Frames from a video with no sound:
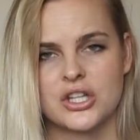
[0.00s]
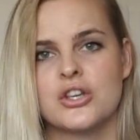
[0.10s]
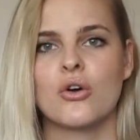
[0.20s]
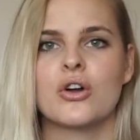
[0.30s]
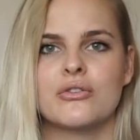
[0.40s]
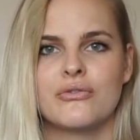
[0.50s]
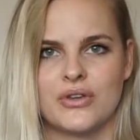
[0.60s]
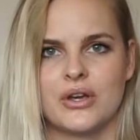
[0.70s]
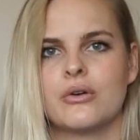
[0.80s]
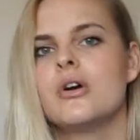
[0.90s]
that you're going to
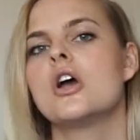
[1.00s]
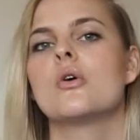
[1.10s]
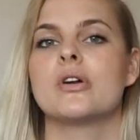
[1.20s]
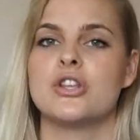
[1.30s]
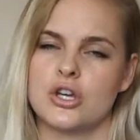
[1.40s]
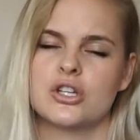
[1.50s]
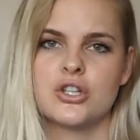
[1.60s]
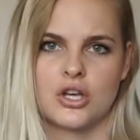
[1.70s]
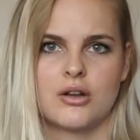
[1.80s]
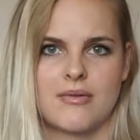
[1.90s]
feel when you can
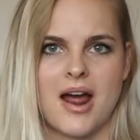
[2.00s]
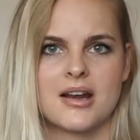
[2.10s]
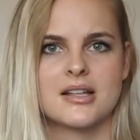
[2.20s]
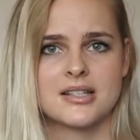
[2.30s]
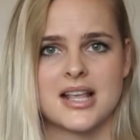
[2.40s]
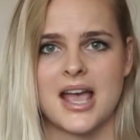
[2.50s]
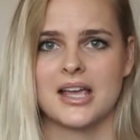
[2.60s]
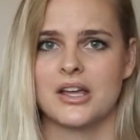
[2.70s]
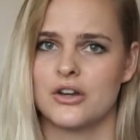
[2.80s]
turn around and say